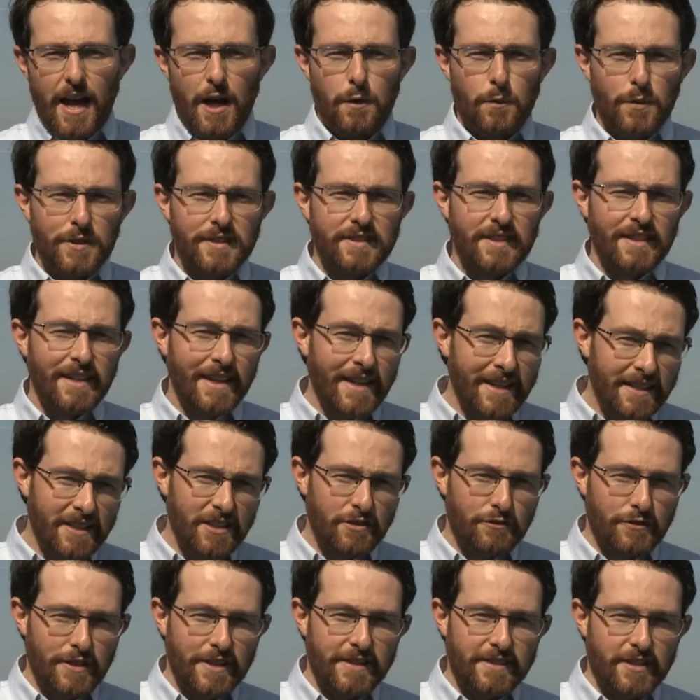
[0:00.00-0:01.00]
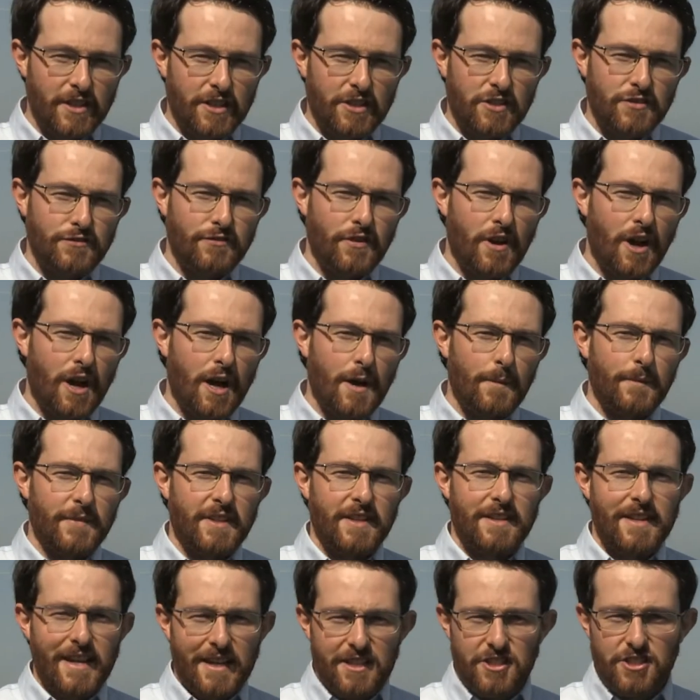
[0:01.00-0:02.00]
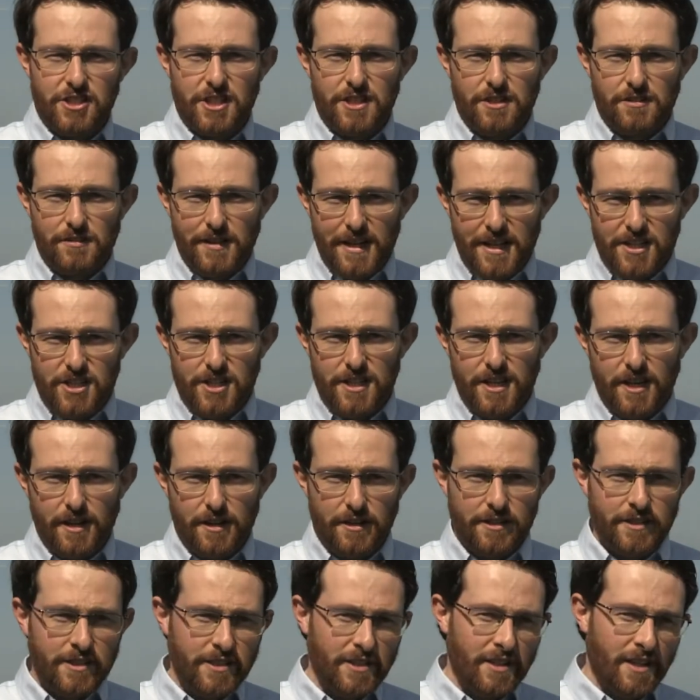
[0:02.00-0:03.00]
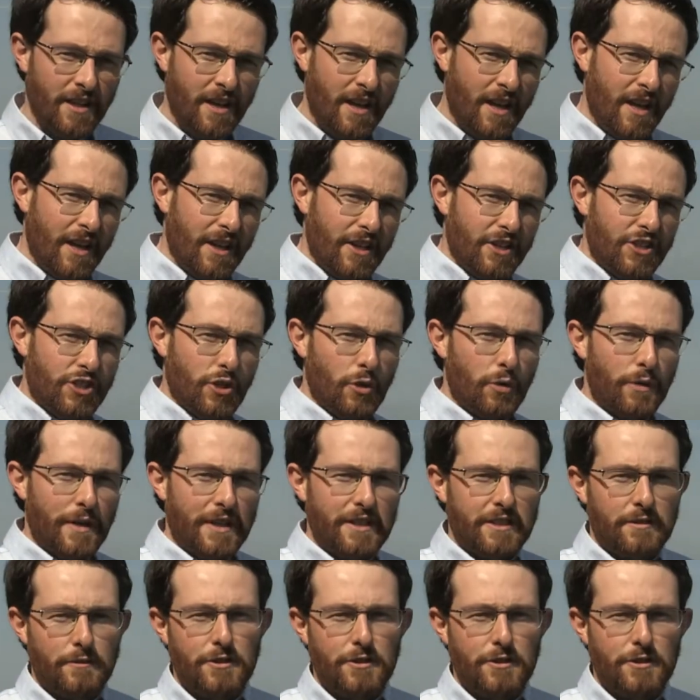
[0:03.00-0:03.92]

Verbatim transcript: And with the latest research from the next generation herd showing the